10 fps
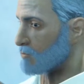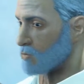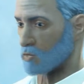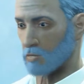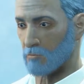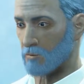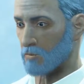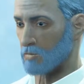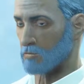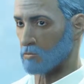more
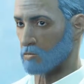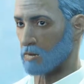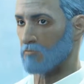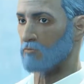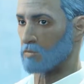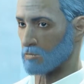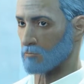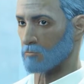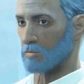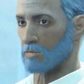apparent with every
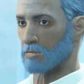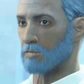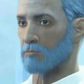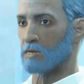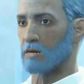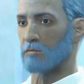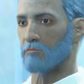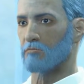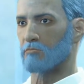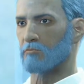completed
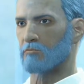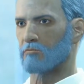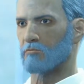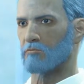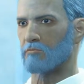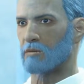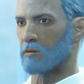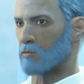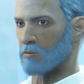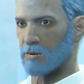objective. I
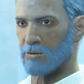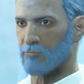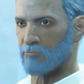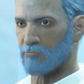won't lie.